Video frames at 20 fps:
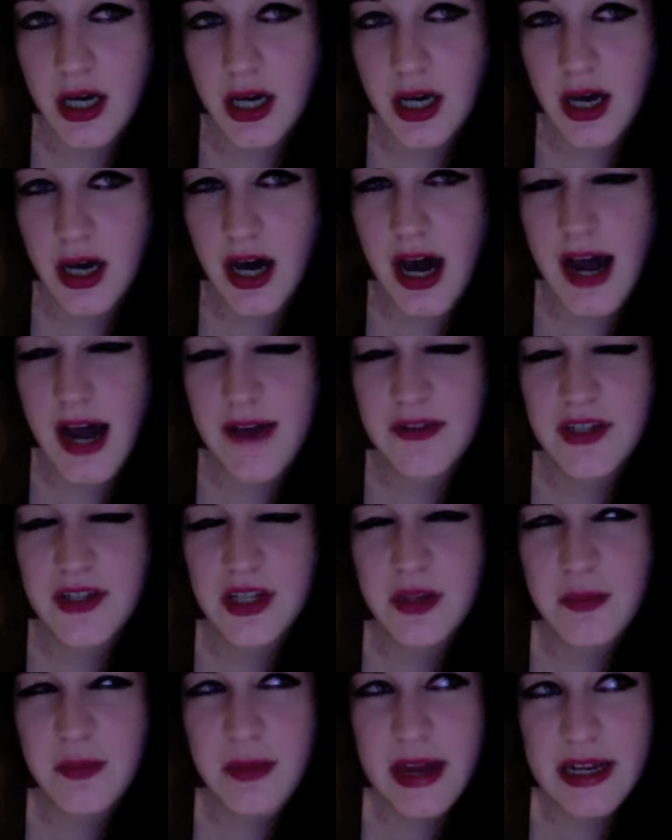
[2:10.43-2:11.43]
I've
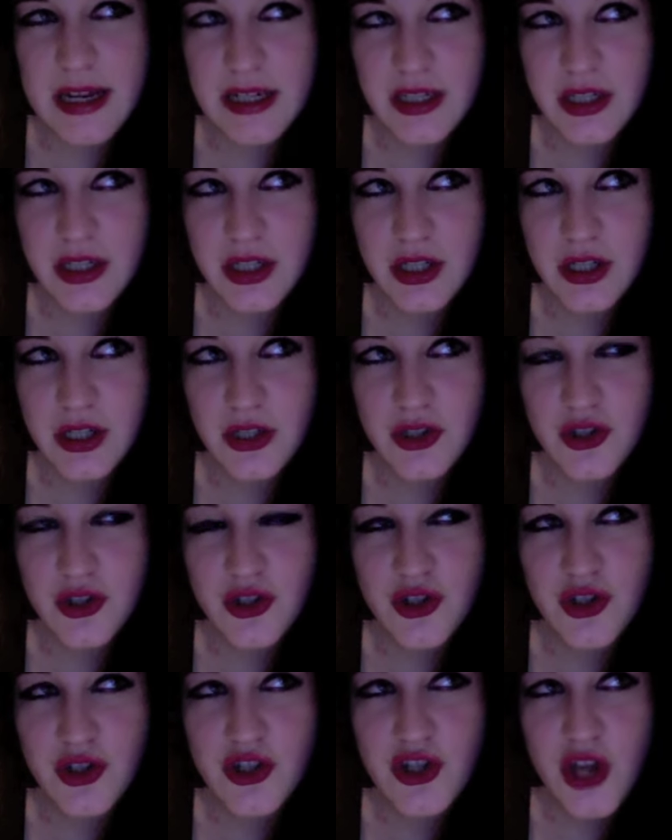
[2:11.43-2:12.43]
spent
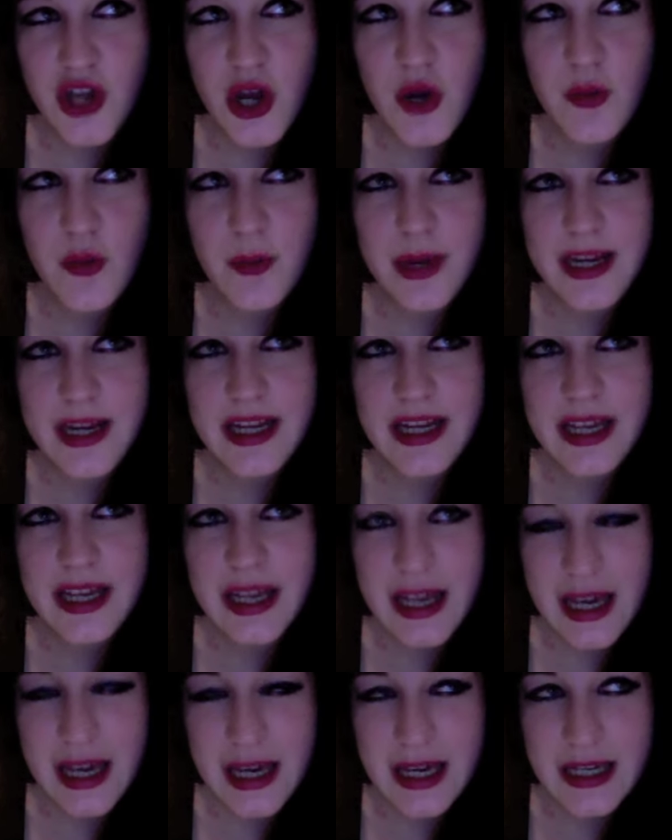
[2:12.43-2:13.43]
so many
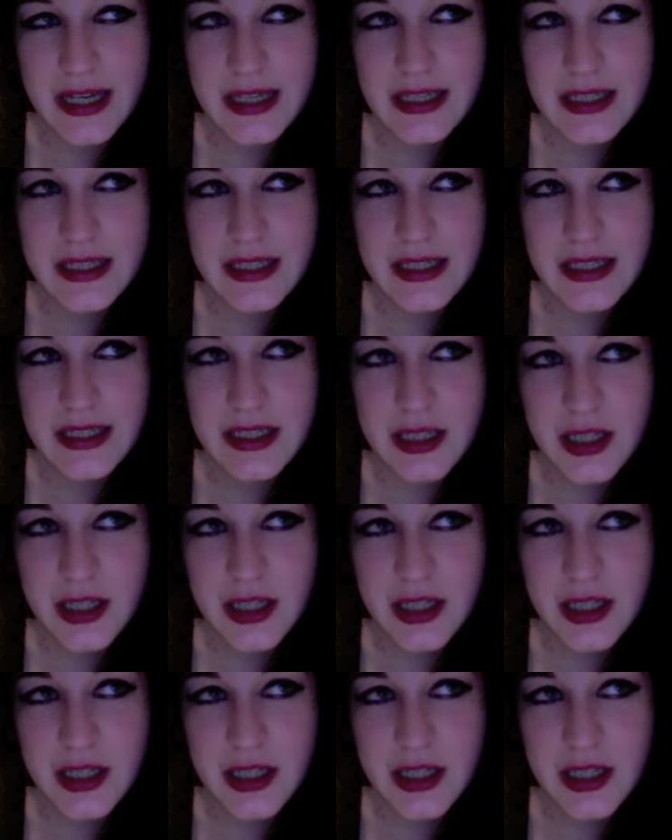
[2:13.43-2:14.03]
years